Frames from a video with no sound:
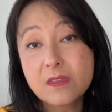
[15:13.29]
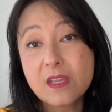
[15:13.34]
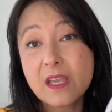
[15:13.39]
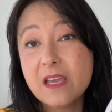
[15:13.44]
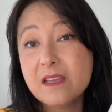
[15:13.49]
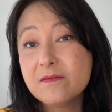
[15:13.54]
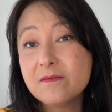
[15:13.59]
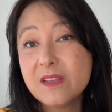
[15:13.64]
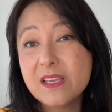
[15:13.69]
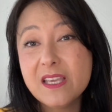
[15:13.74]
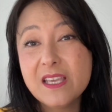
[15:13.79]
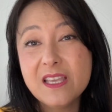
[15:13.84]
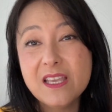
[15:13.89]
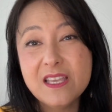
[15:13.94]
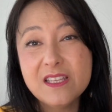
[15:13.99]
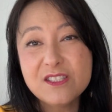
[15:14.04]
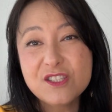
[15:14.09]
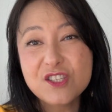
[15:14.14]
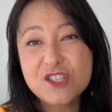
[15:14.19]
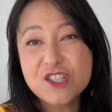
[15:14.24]
And
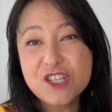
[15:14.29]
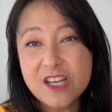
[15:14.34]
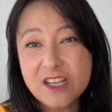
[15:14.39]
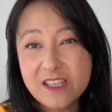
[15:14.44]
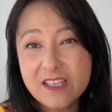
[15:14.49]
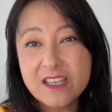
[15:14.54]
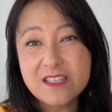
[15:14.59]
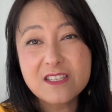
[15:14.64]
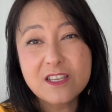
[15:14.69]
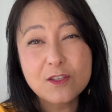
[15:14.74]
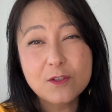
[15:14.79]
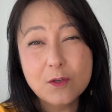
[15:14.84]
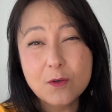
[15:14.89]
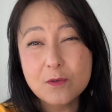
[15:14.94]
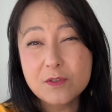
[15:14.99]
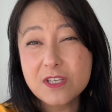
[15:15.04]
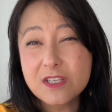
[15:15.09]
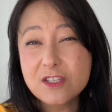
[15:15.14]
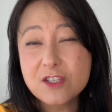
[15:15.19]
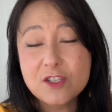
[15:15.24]
it's chunky, as I
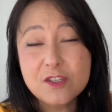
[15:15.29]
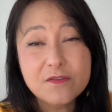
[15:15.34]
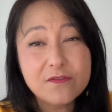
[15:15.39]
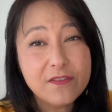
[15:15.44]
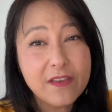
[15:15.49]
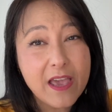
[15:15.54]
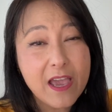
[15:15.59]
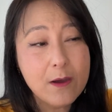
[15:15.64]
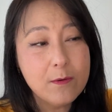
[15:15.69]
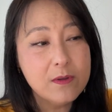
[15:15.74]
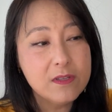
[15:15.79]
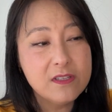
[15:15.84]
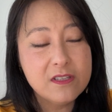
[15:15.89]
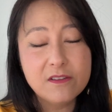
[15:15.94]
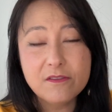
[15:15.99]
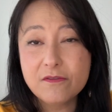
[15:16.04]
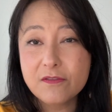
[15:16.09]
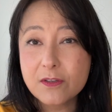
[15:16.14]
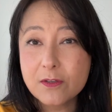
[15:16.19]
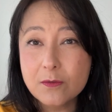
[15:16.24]
told, it's very
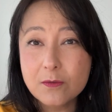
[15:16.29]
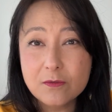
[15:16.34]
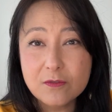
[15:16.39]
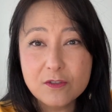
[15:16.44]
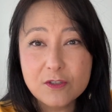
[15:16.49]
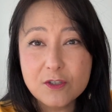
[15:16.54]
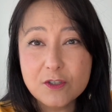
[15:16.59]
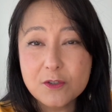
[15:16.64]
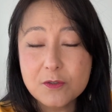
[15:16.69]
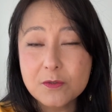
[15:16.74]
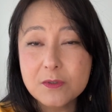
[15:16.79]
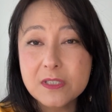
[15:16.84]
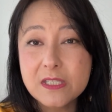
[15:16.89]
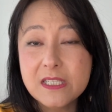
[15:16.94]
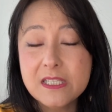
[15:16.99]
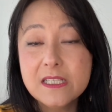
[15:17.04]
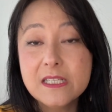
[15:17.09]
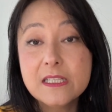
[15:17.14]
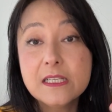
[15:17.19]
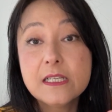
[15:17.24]
difficult to
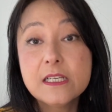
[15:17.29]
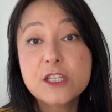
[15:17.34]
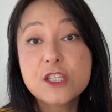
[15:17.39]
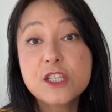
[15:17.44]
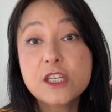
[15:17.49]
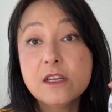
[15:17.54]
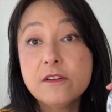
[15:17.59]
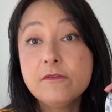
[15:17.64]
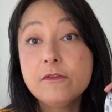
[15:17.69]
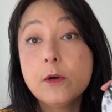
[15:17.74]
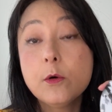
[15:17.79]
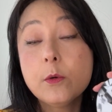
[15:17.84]
shuffle.